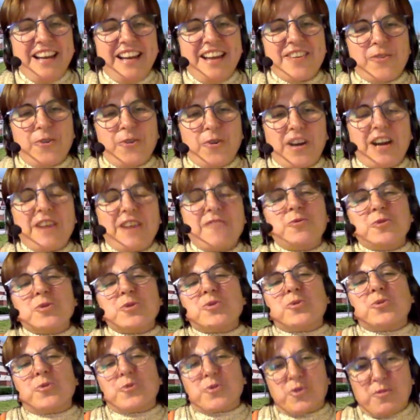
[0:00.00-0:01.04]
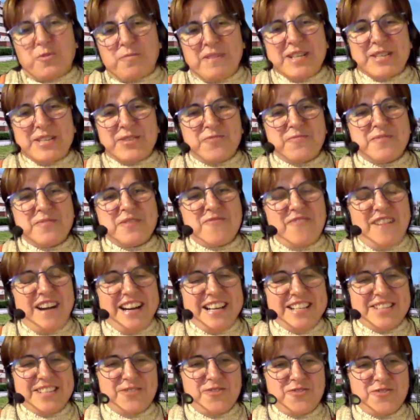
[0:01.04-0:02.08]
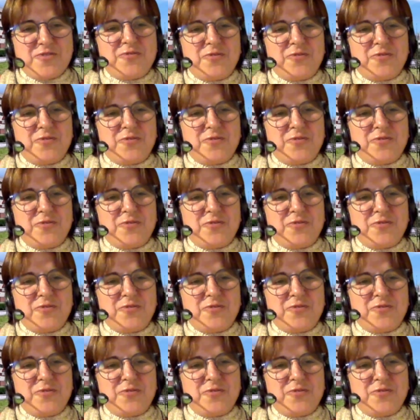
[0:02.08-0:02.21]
La Rocca was also my supervisor